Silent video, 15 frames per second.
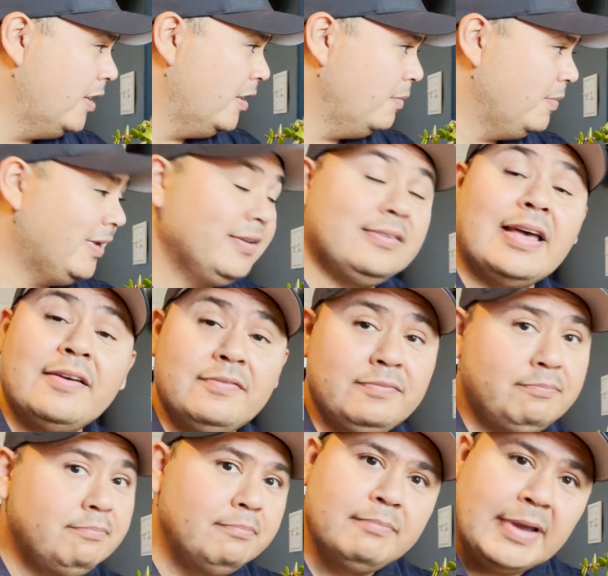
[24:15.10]
Because
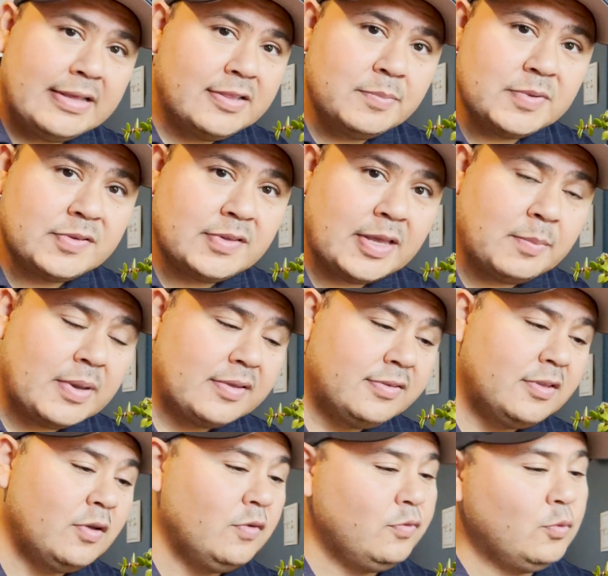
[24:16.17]
I've made the mistake
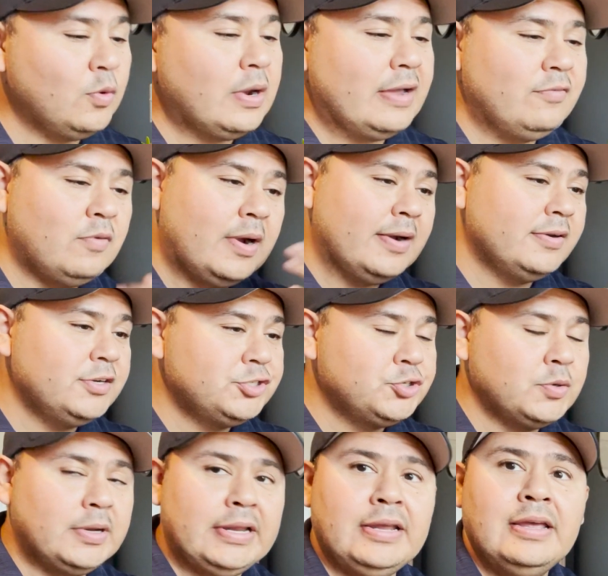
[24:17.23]
myself where I've wired a
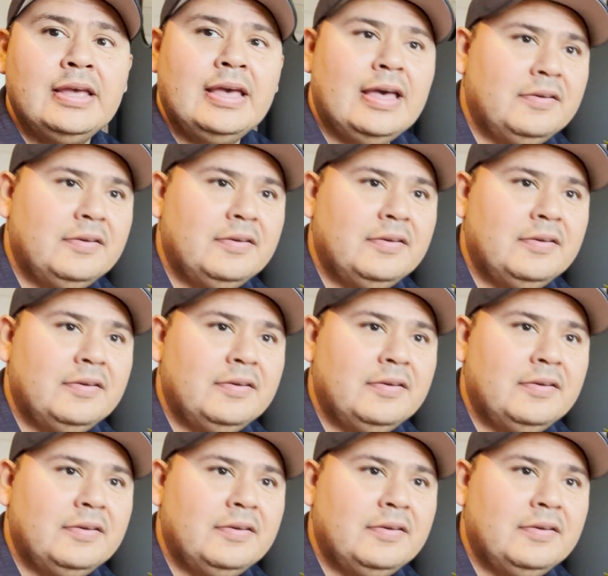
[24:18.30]
tree,